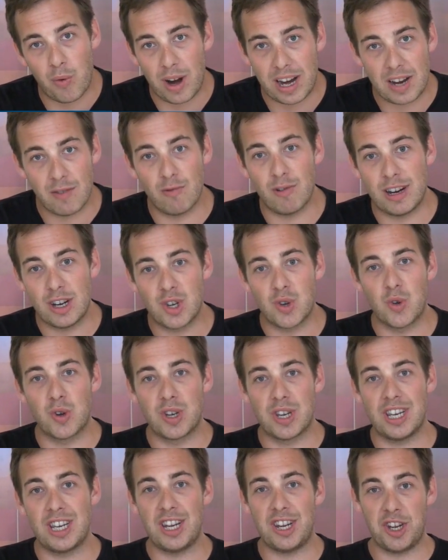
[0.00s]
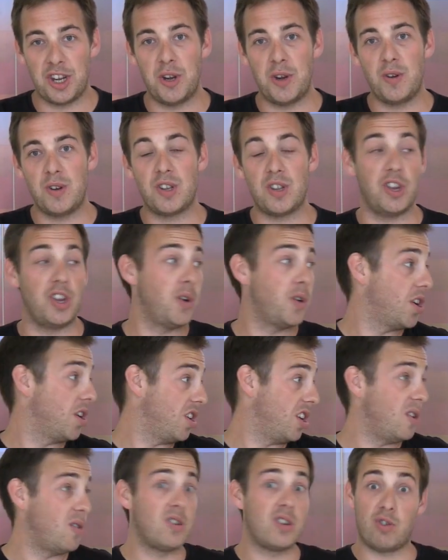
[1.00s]
resources he used that you can
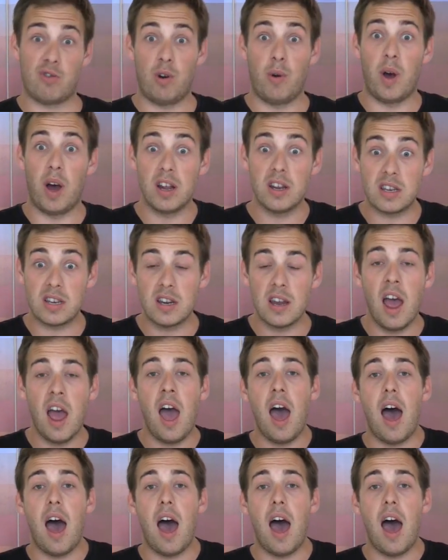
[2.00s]
use through us,